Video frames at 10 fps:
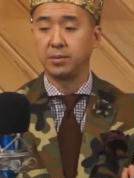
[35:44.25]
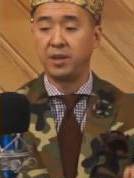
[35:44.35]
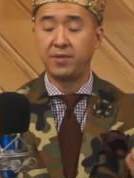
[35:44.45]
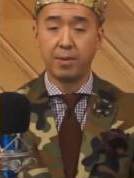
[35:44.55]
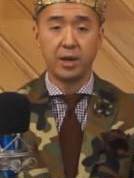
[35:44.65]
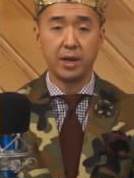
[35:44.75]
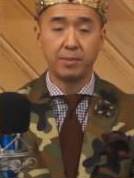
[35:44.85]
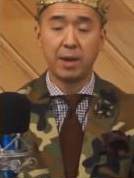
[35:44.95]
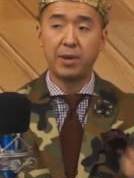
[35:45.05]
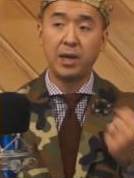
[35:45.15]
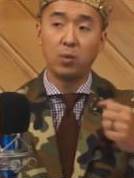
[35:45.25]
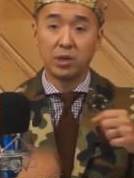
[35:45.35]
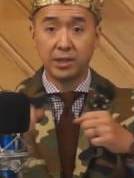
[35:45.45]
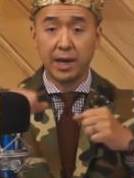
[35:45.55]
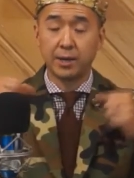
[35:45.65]
effeminate and maybe he
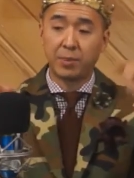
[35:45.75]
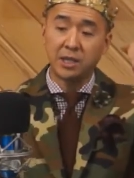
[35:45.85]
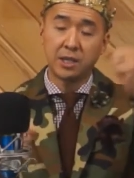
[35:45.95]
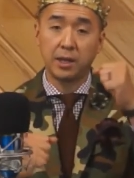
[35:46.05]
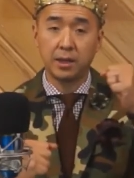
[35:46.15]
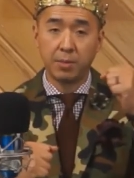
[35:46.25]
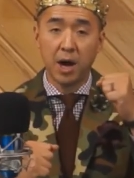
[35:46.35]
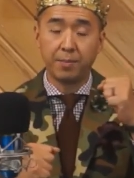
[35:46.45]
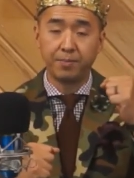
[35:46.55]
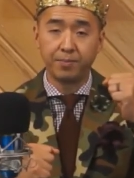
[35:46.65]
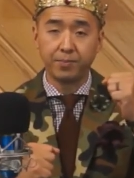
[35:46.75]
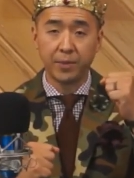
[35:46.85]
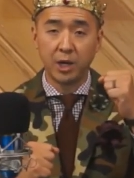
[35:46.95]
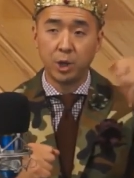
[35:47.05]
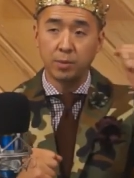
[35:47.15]
was like basically the mom
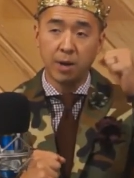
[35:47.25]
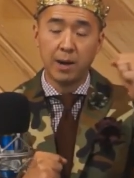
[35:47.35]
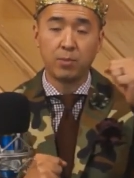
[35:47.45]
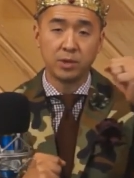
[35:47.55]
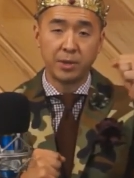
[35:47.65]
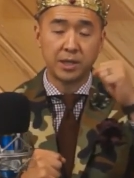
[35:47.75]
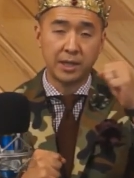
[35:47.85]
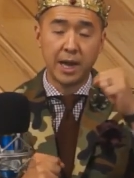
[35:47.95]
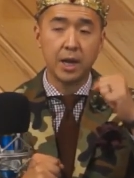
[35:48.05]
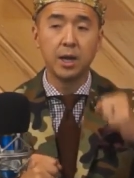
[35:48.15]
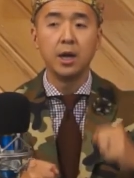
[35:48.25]
and your mom was basically the dad,